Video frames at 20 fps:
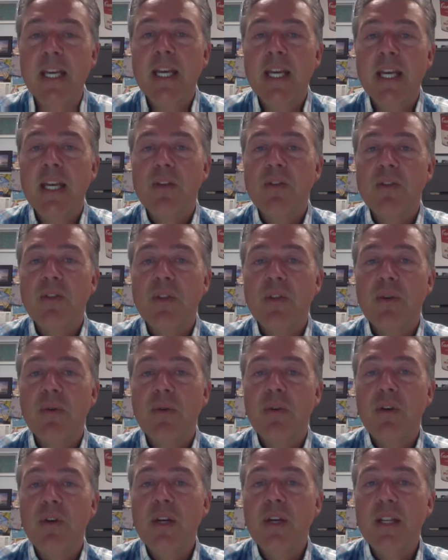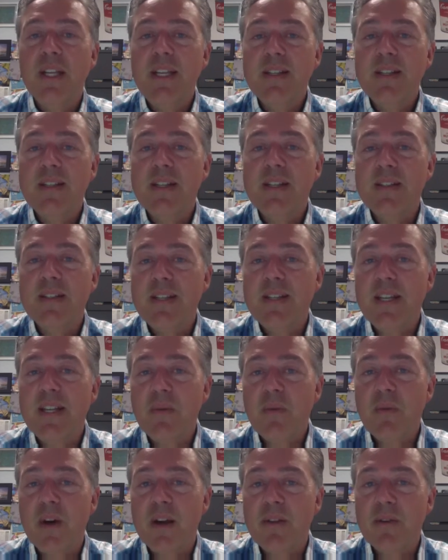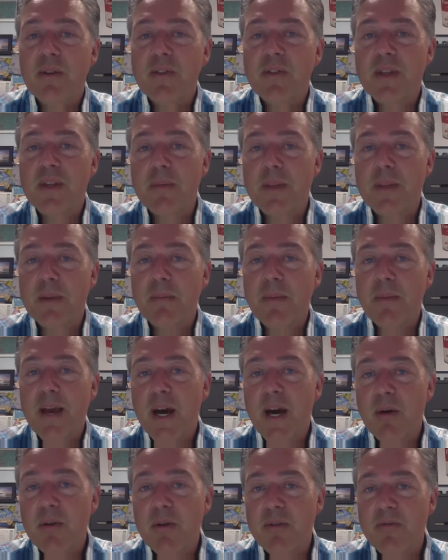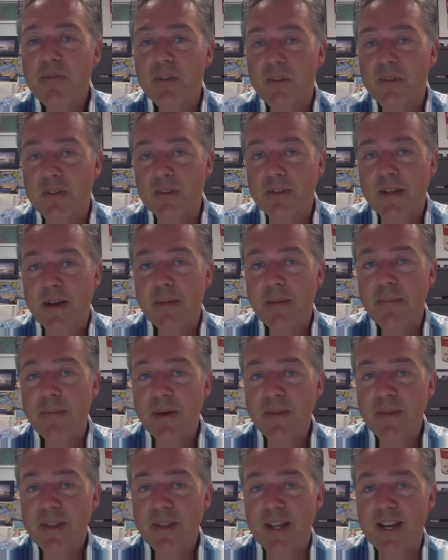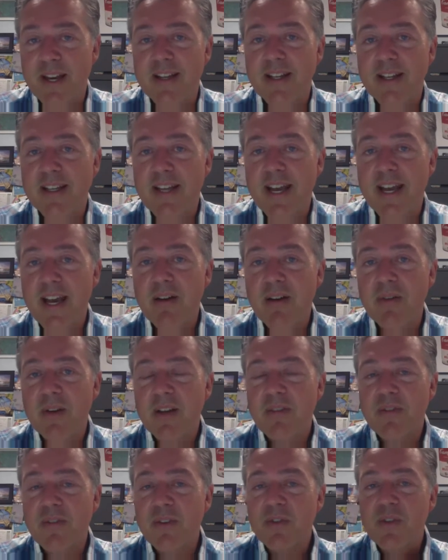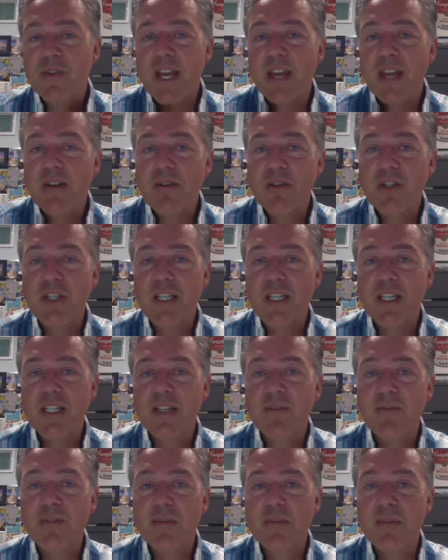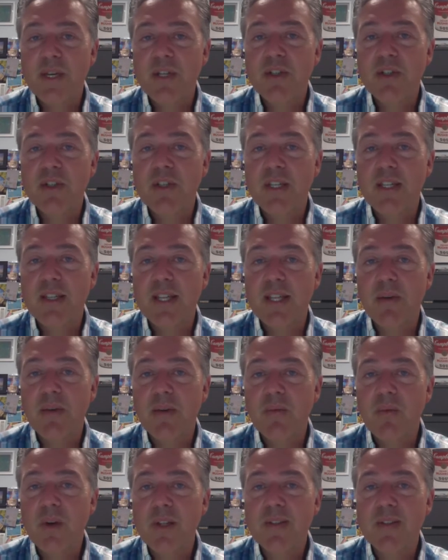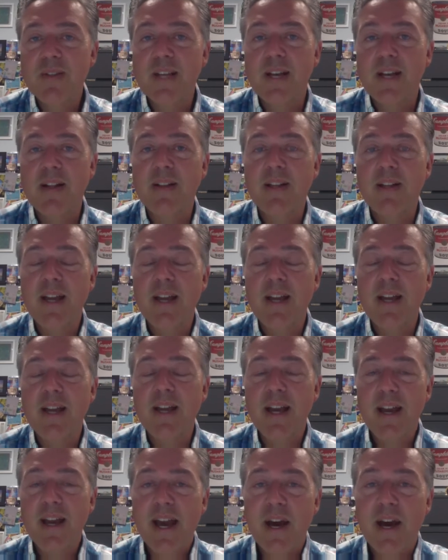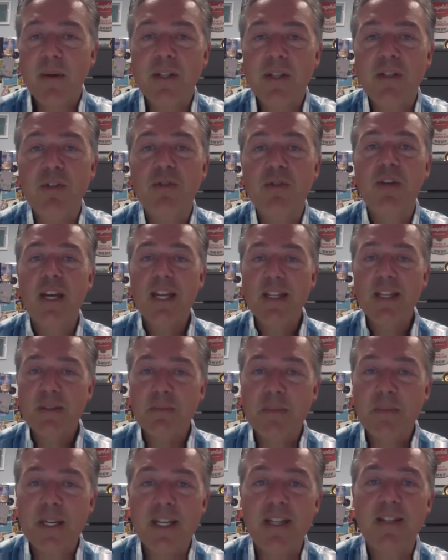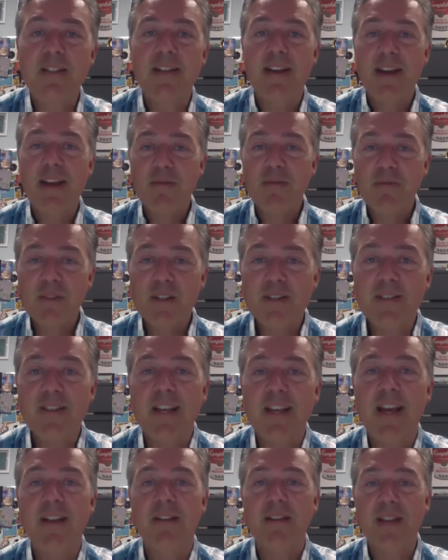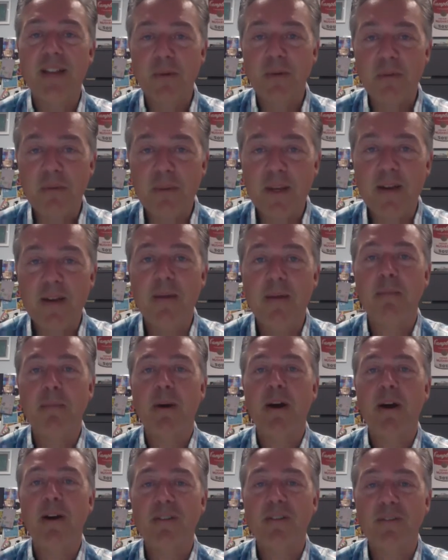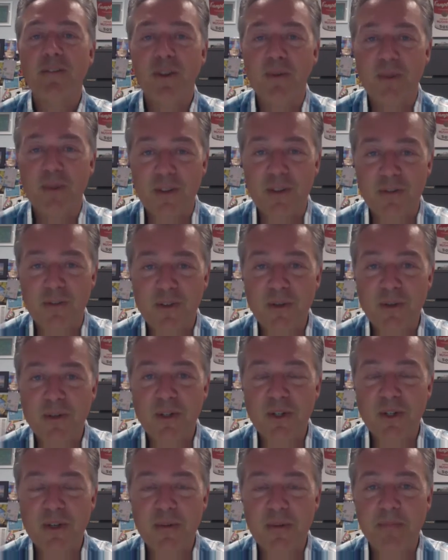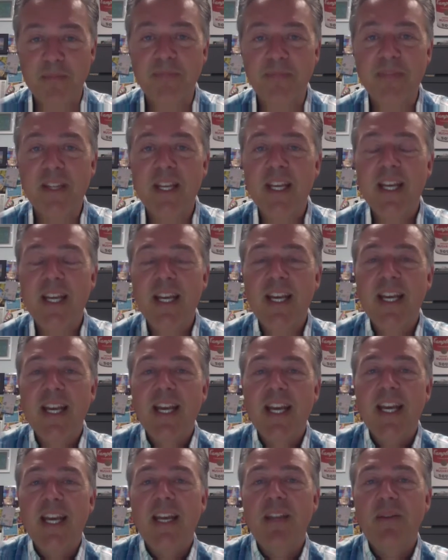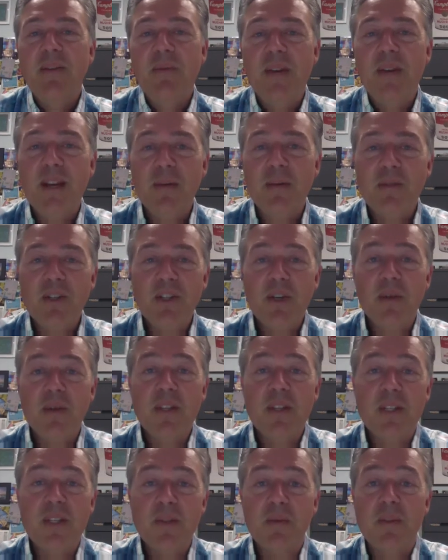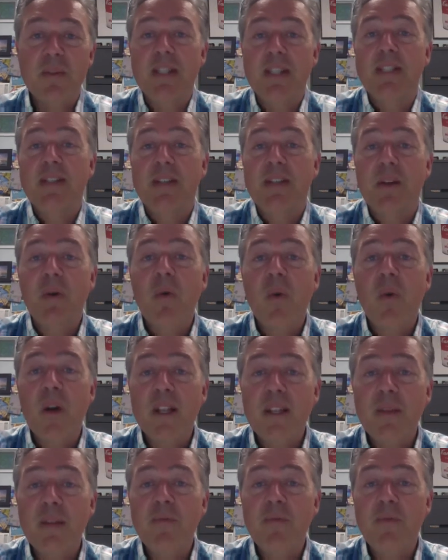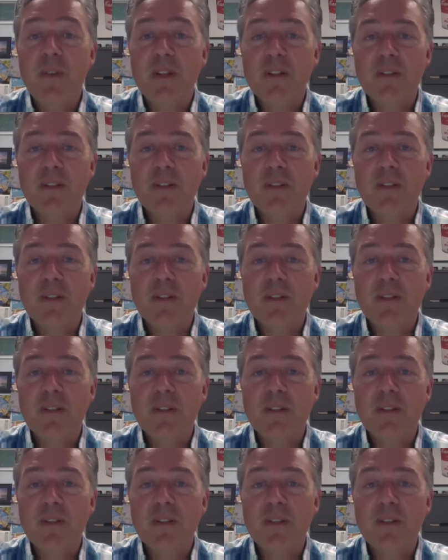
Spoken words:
So you can easily see why there's something powerful about that, and how if there's energy and information in that one cell, how it's transmitted to every cell that will become part of you in the future. And the way I was shown this was, it's a quantum field of